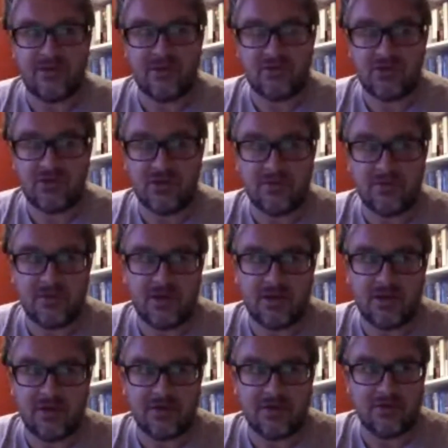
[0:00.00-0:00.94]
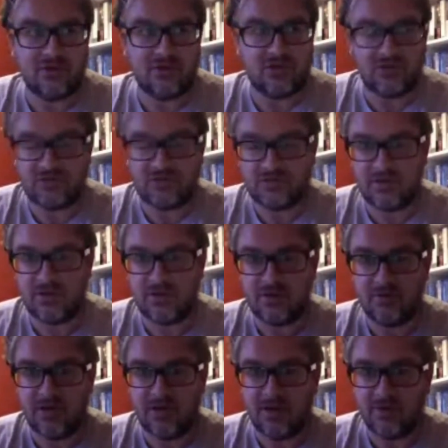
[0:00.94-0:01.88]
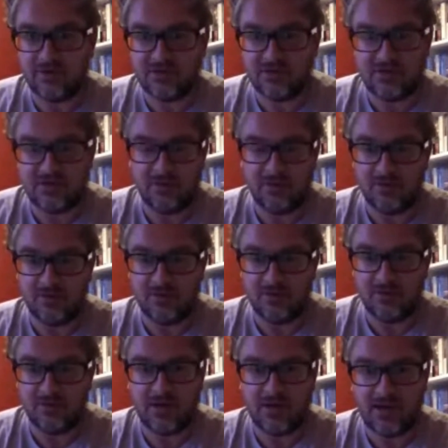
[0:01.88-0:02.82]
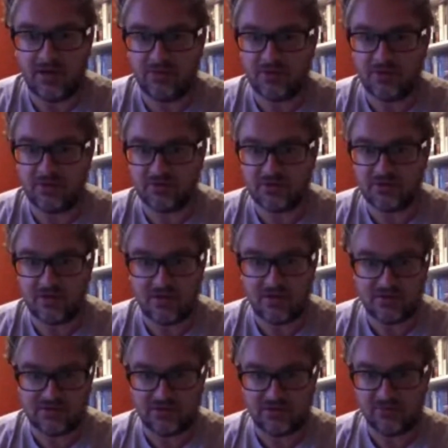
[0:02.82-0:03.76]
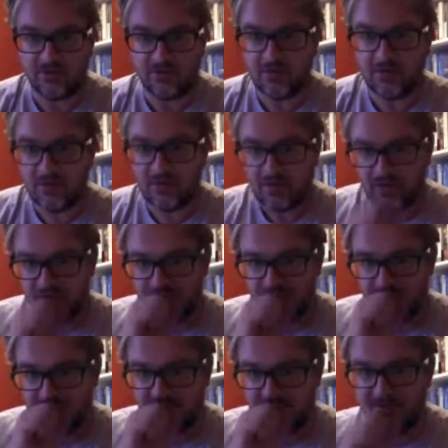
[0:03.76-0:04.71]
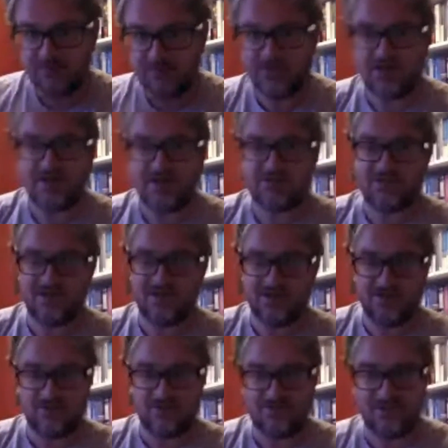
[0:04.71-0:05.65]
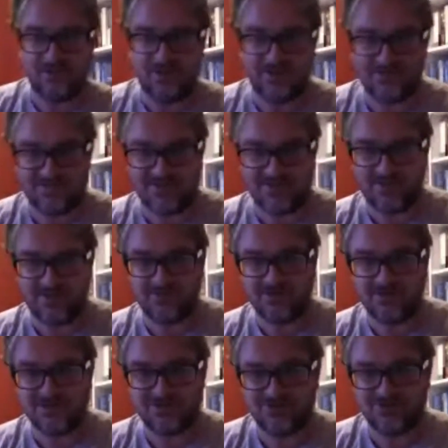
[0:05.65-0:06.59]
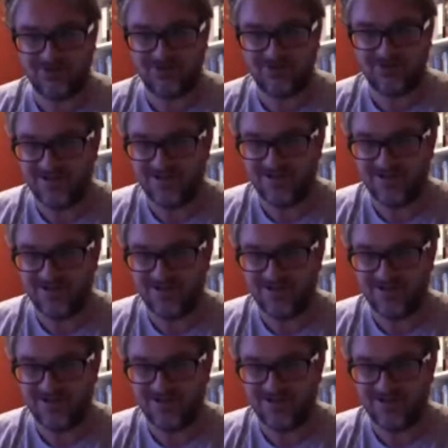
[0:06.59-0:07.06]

Germany can't just turn around and say we're not allowed those cars anymore. I mean, how's that going to affect their industry?